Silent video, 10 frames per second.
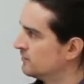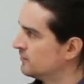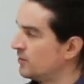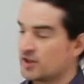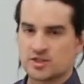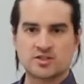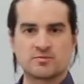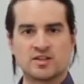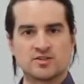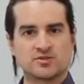We gotta try
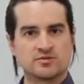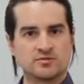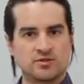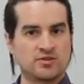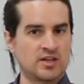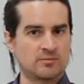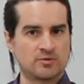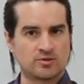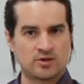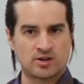something else, or think
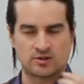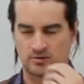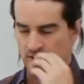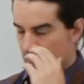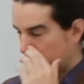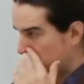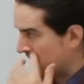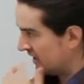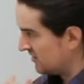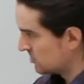harder about it.
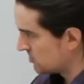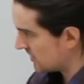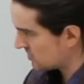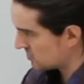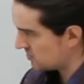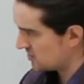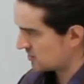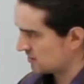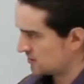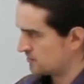And this was actually
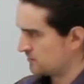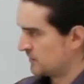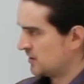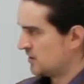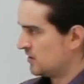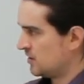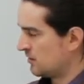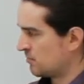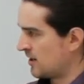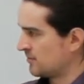um,
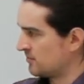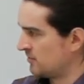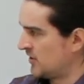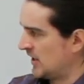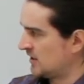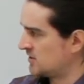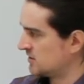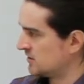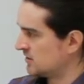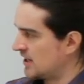a problem that
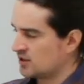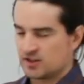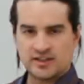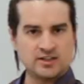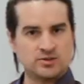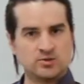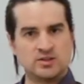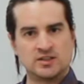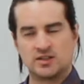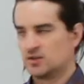Galileo
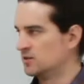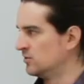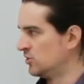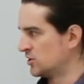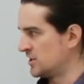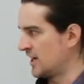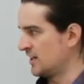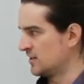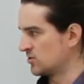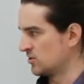uh, looked
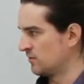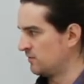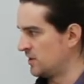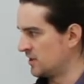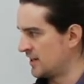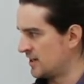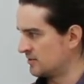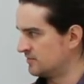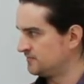at and sort of figured out.